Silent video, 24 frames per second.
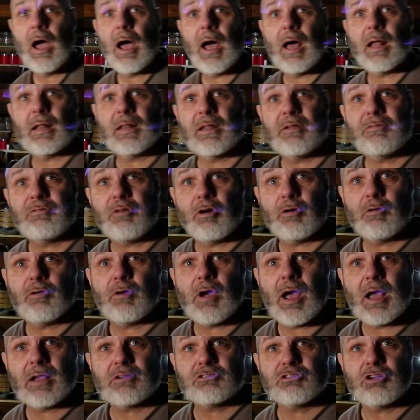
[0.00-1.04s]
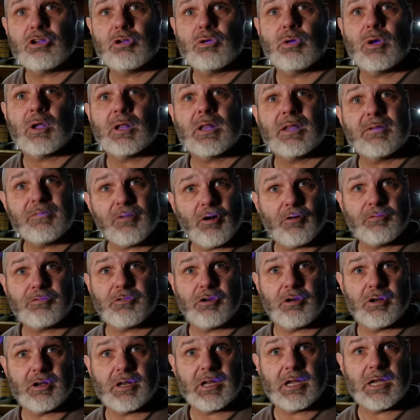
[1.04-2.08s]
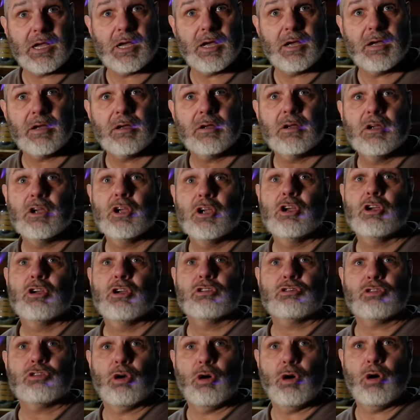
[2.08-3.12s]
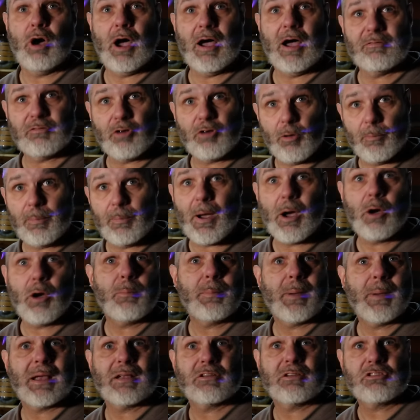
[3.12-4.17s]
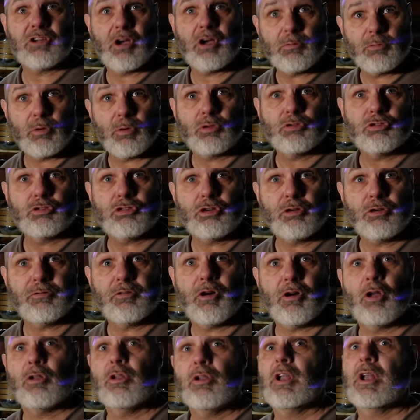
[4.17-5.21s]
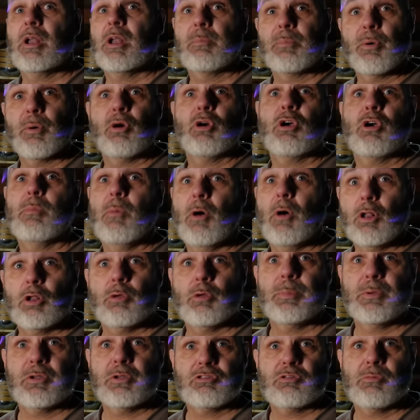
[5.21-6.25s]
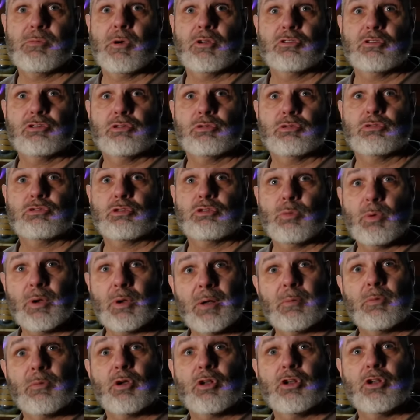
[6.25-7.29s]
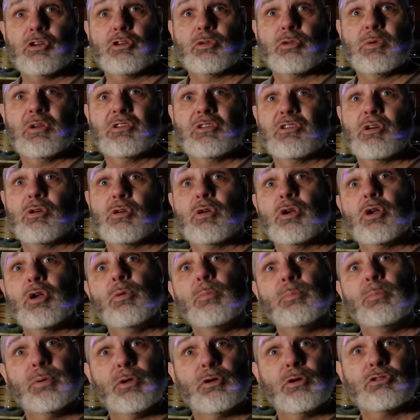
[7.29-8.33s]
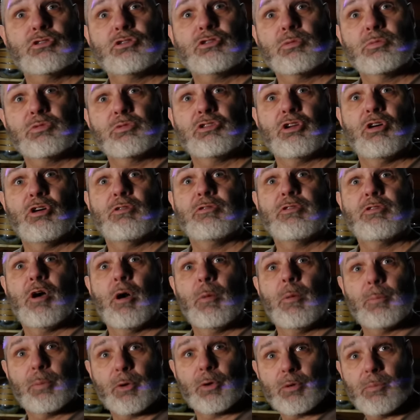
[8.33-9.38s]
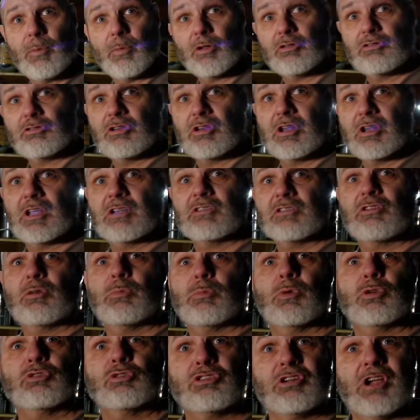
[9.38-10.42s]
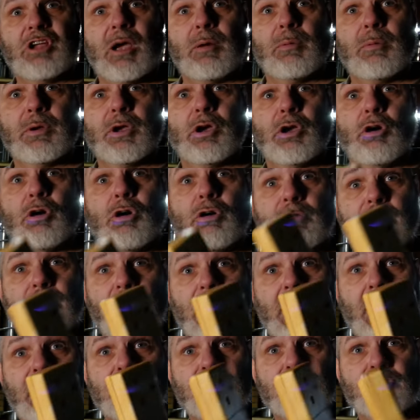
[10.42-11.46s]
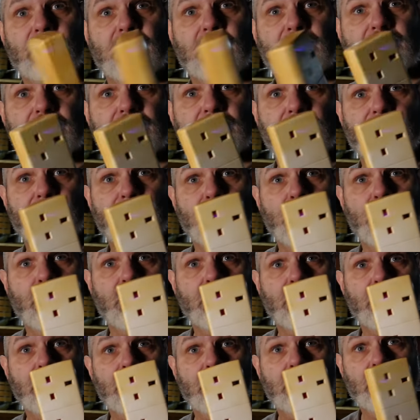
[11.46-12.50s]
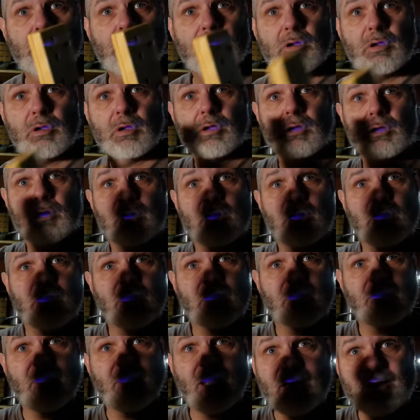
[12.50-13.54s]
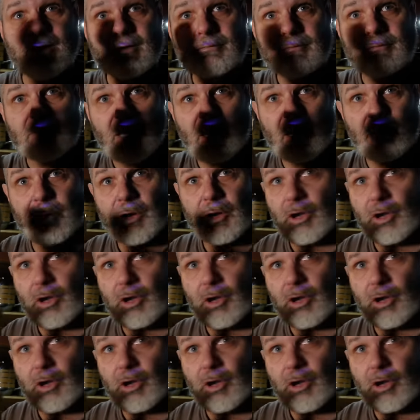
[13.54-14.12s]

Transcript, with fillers: I live off, as you know, I live off grid here. So I've got power banks that I run stuff on, and I broke them all up into modules. So what I'm going to do is, I'm going to unplug some stuff and put them onto this, and we'll see how we go, right? So this is the plug. Right, here we